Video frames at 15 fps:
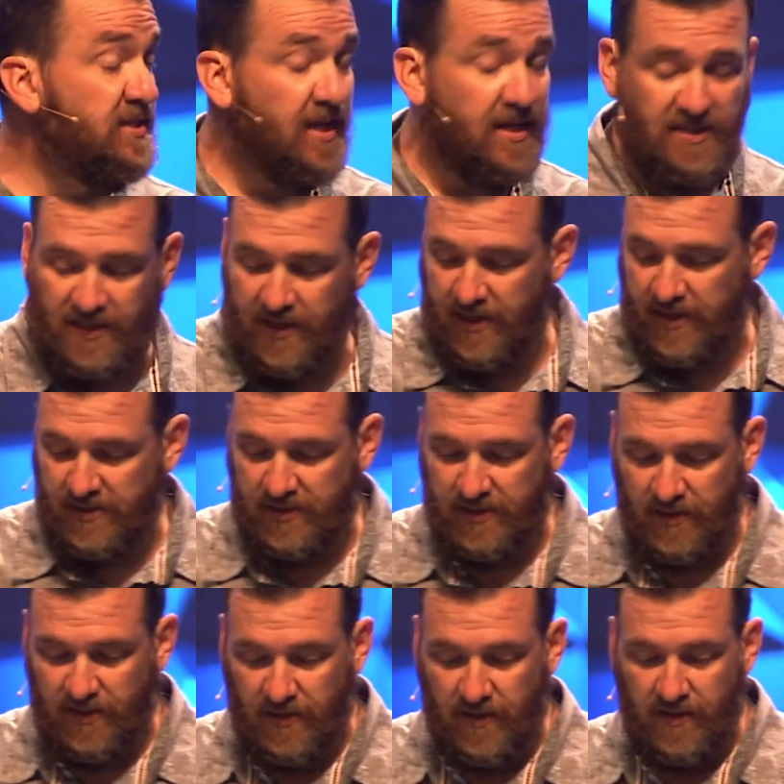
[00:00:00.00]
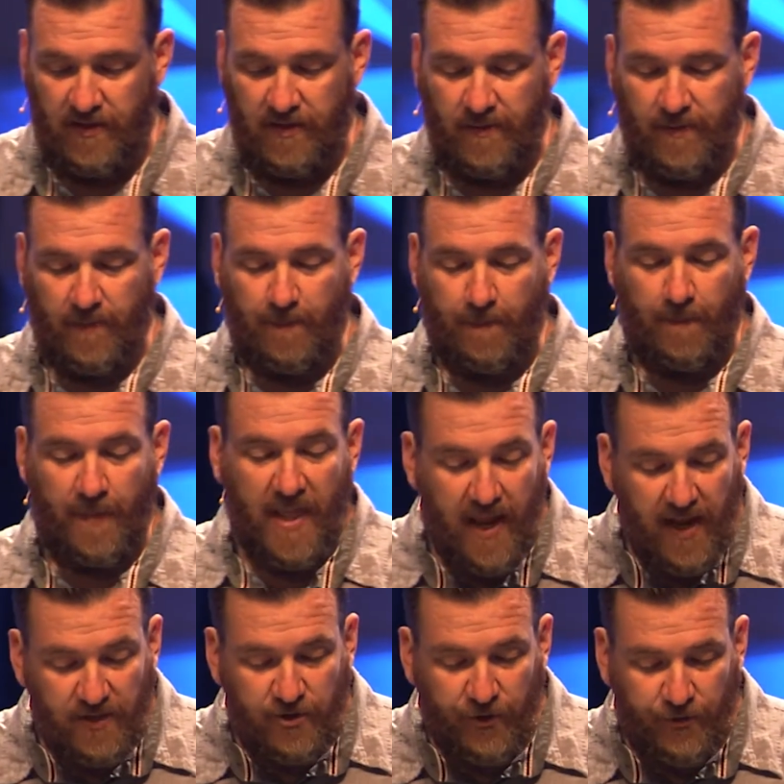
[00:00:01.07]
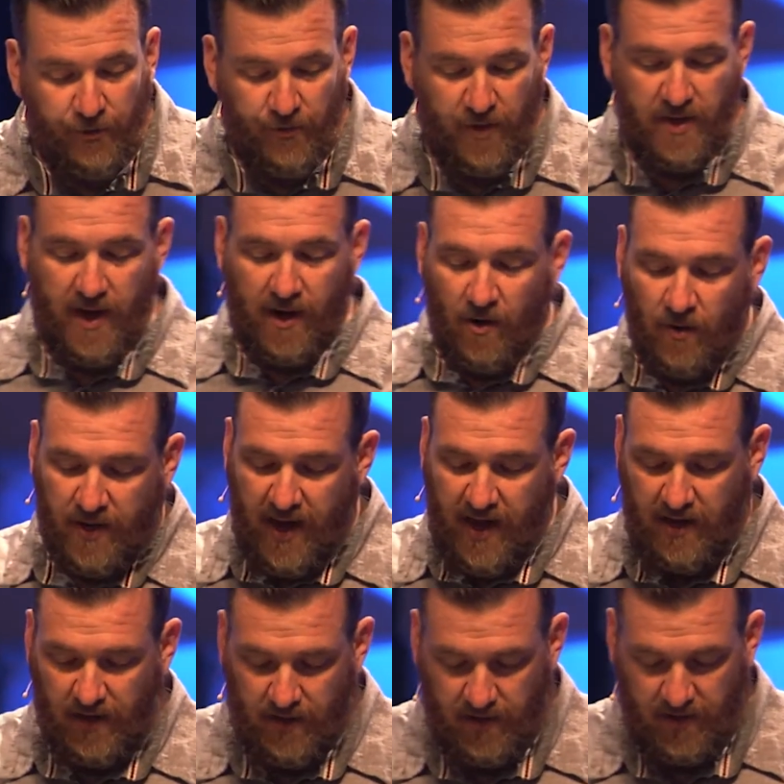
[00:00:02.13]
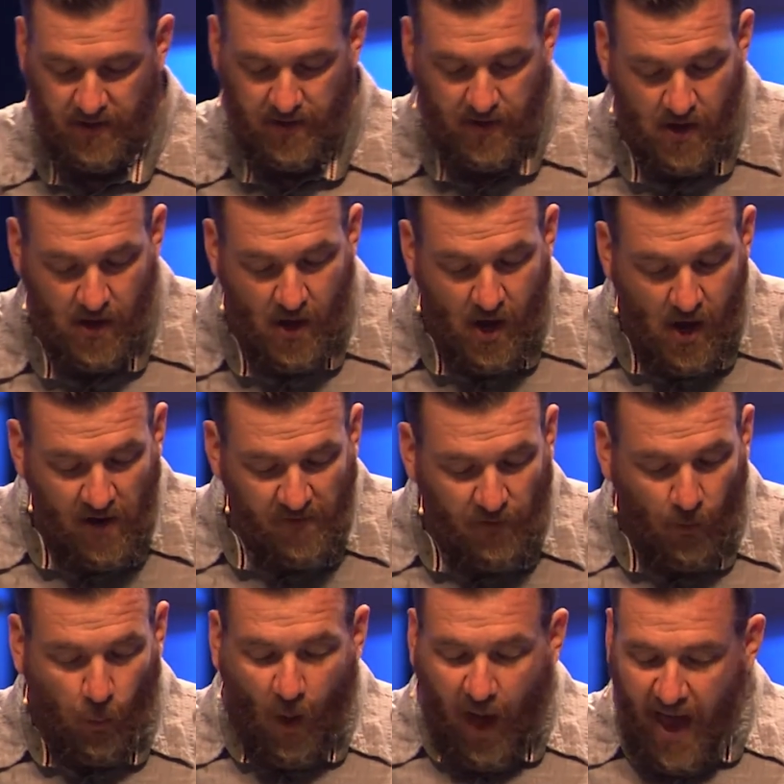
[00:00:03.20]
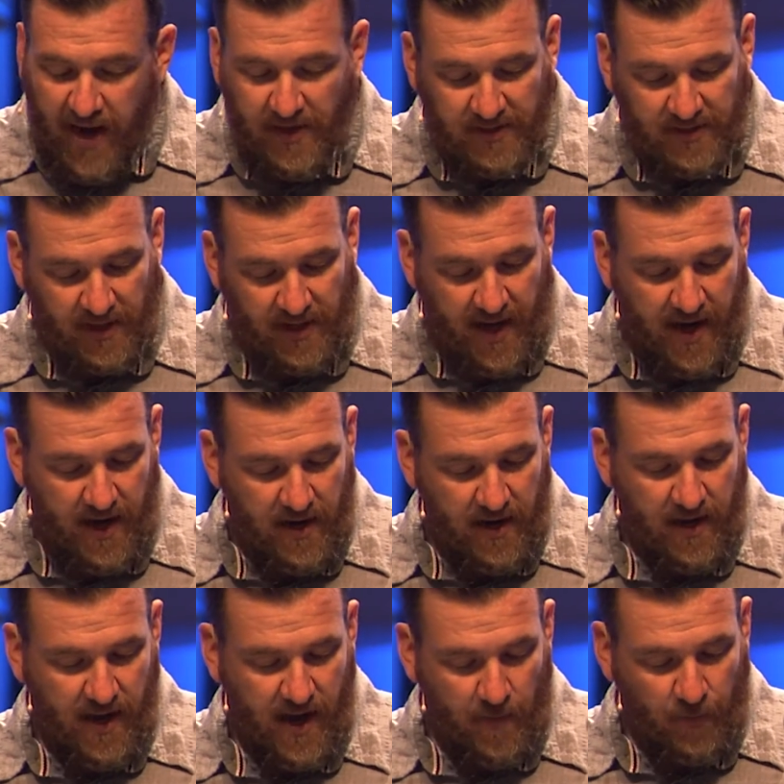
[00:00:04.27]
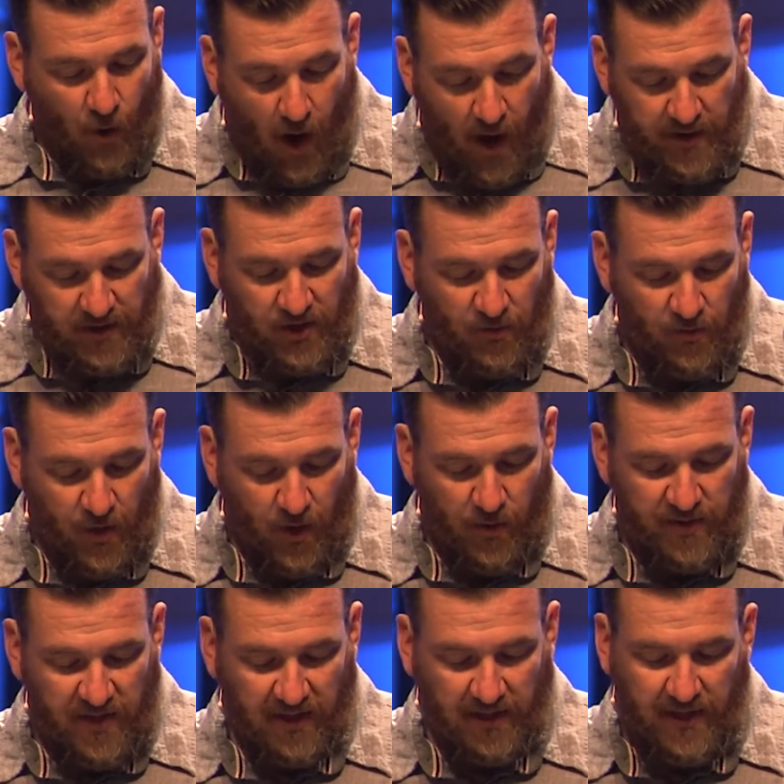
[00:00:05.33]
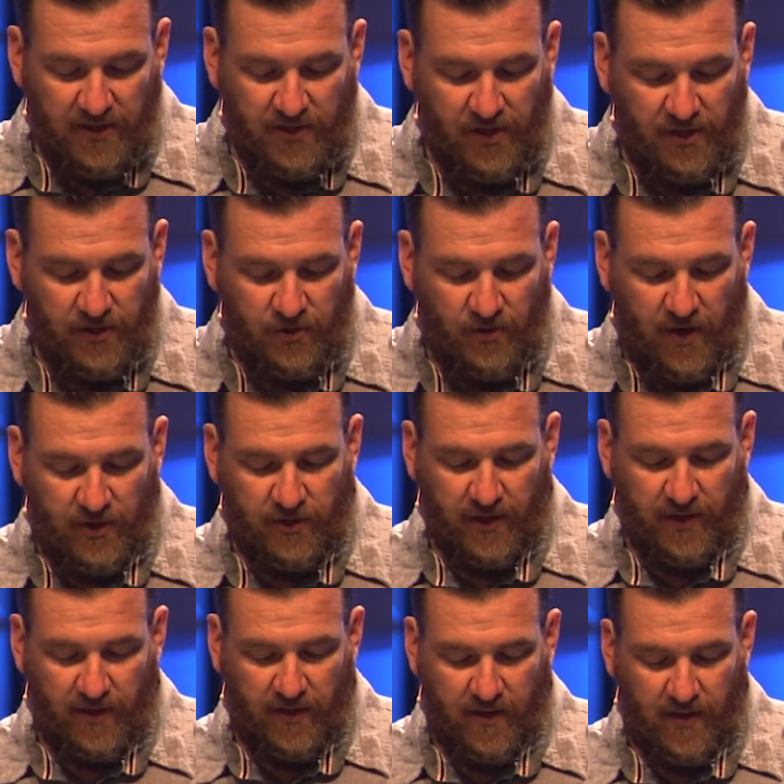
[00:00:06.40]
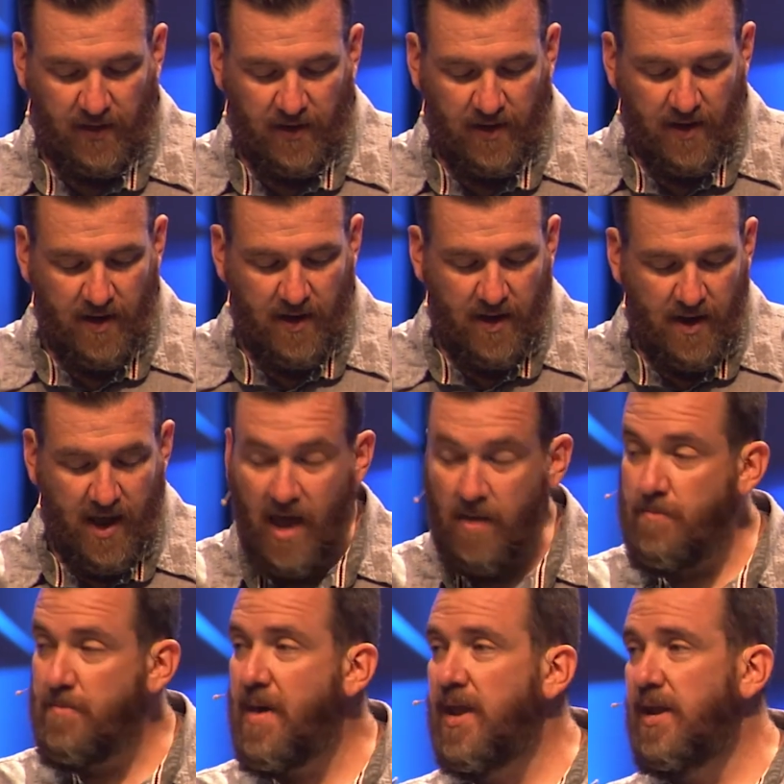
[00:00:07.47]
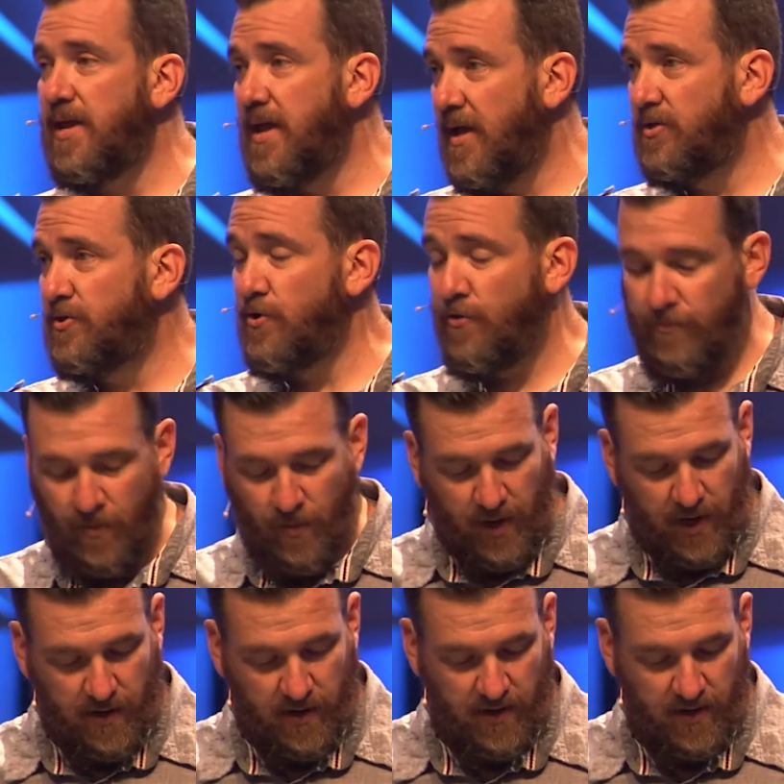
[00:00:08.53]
says this, enter through the narrow gate, for wide is the gate and broad is the road that leads to destruction. And many enter through it.